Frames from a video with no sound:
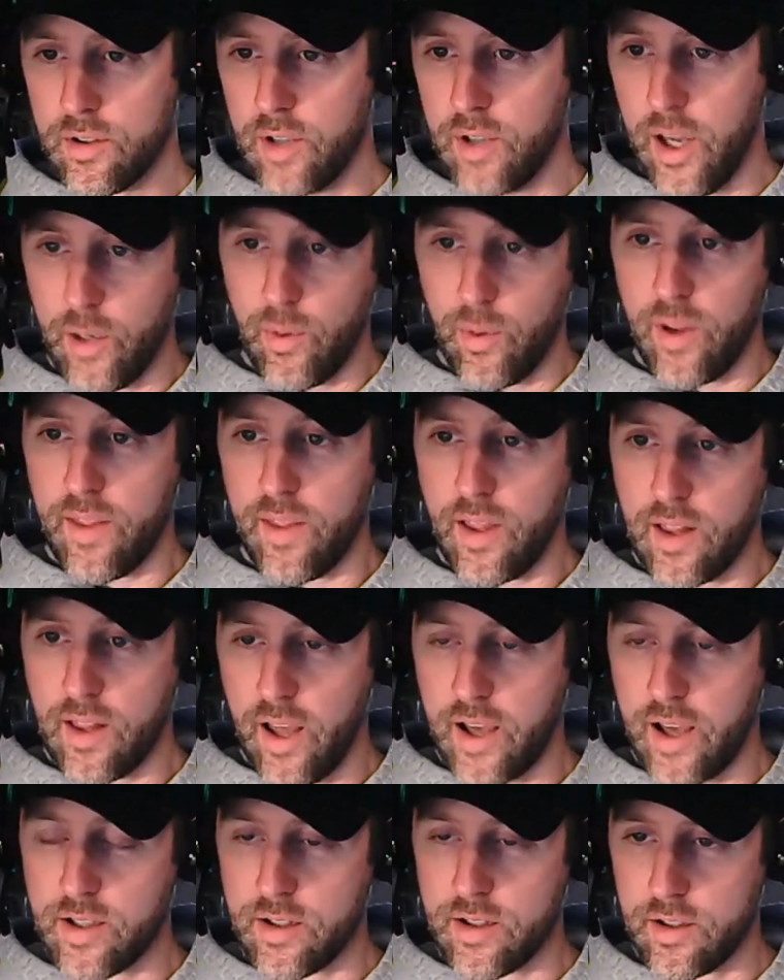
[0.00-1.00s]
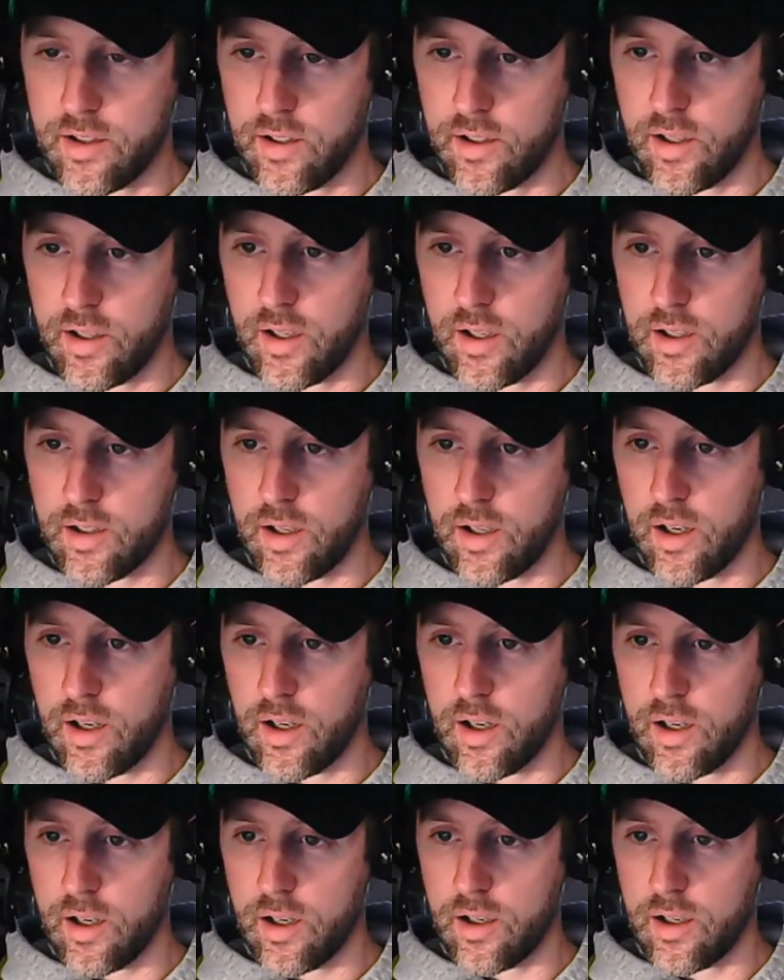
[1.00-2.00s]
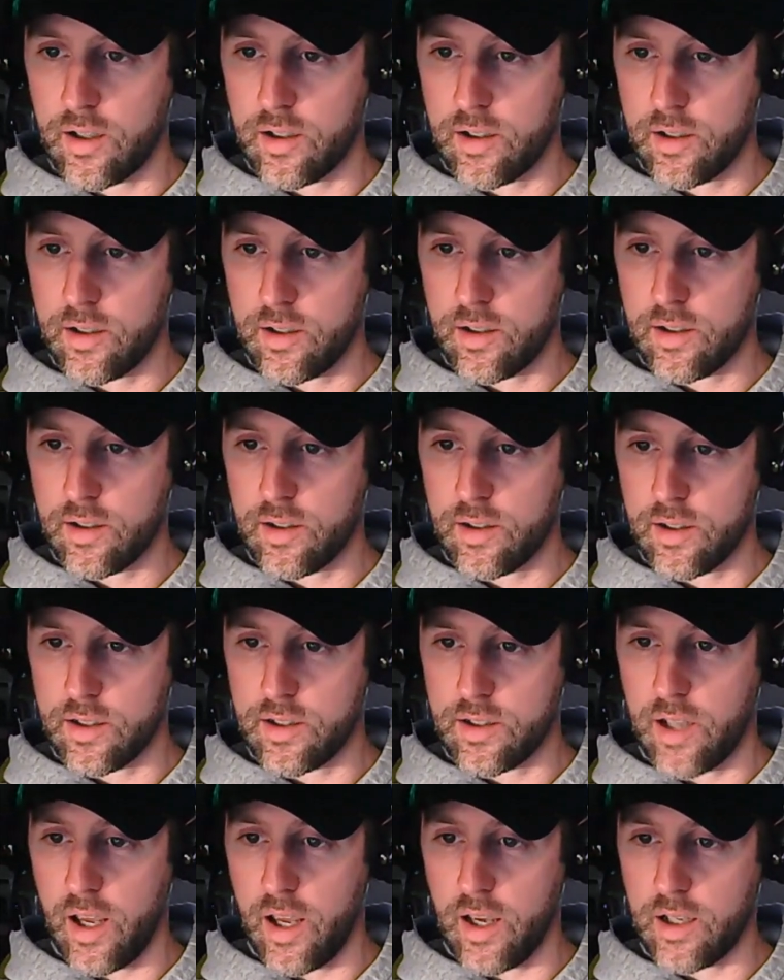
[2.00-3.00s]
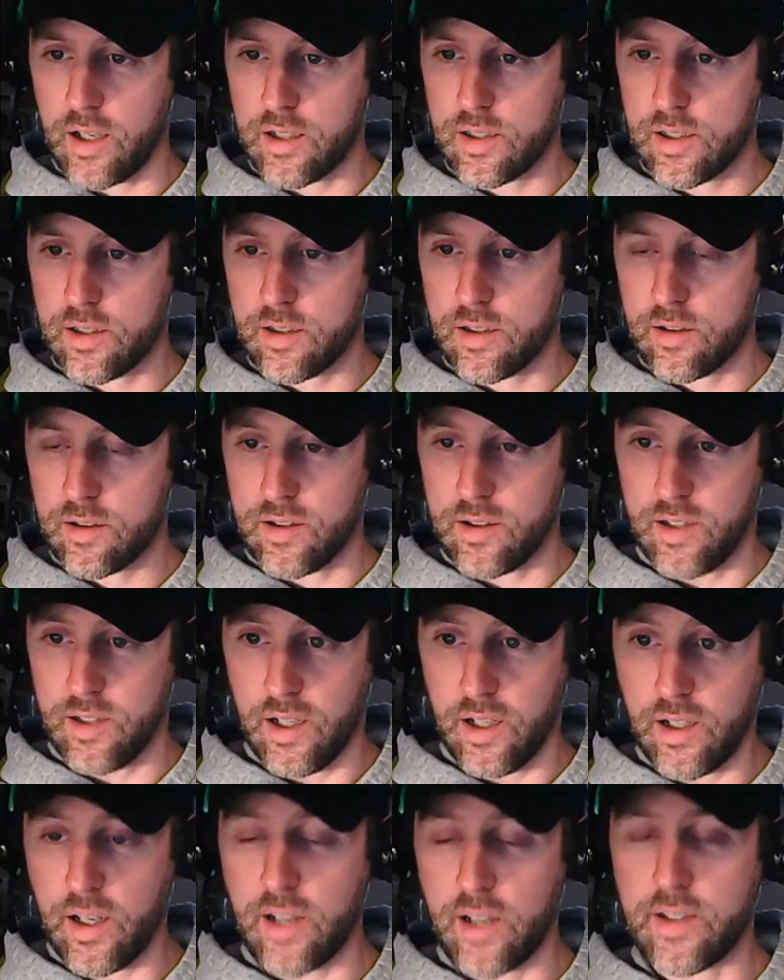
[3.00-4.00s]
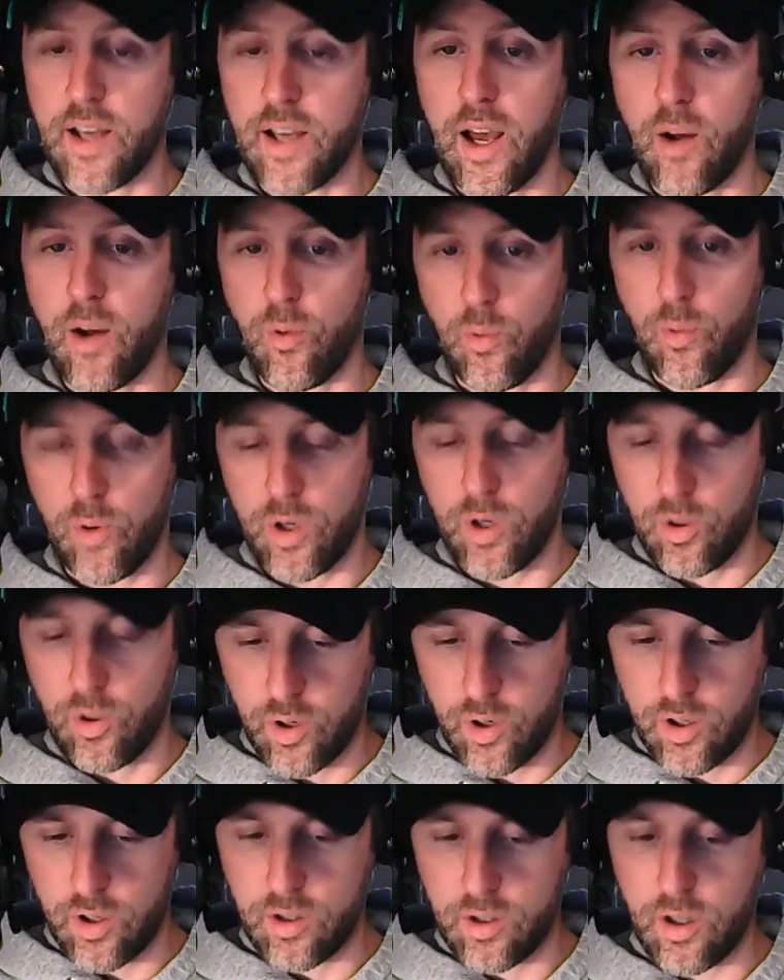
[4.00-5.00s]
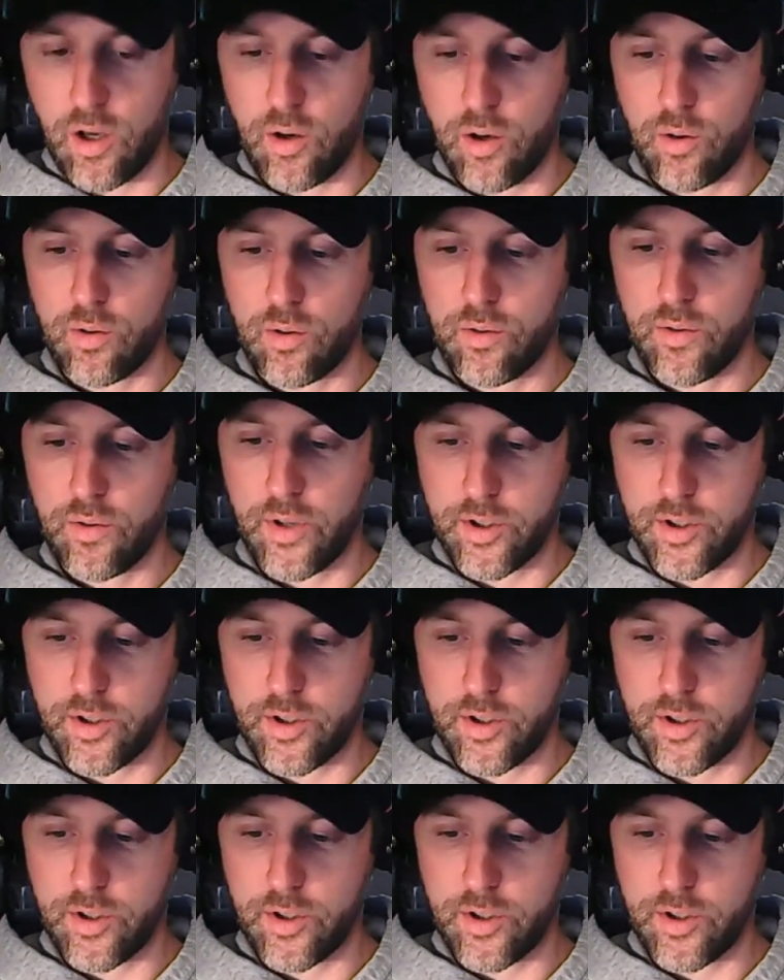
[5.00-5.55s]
anyway, they lasted, and the tanks did get down real low.